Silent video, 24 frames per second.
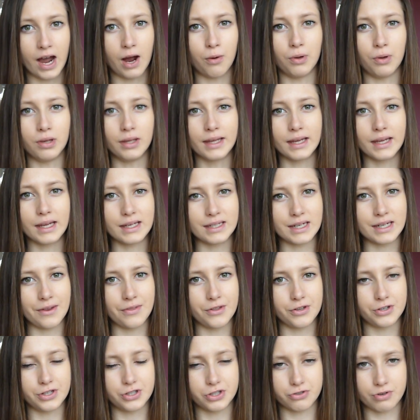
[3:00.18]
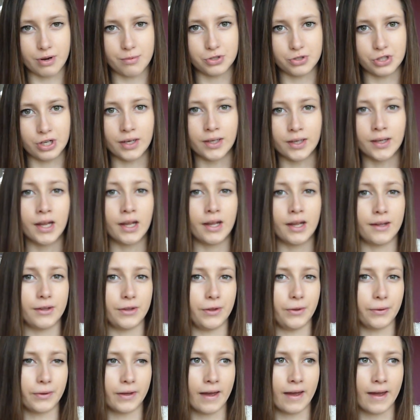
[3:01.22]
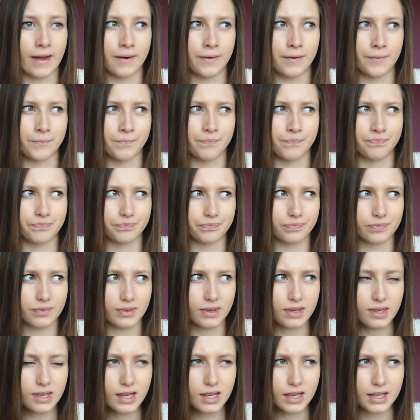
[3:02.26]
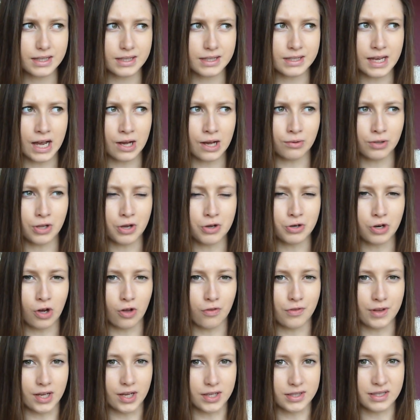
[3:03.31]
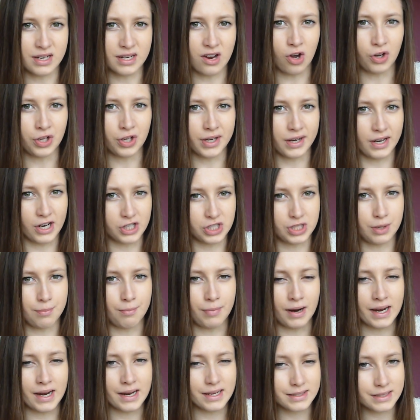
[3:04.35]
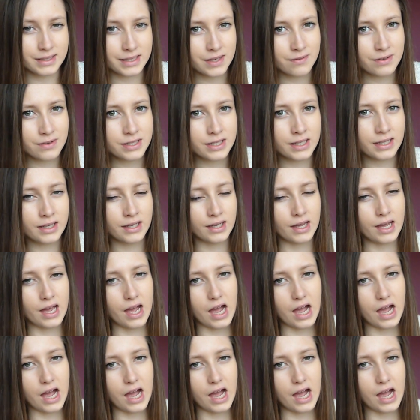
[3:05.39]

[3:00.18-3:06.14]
I will link it down in the description. You can download it off the internet, or you can actually buy it as a DVD.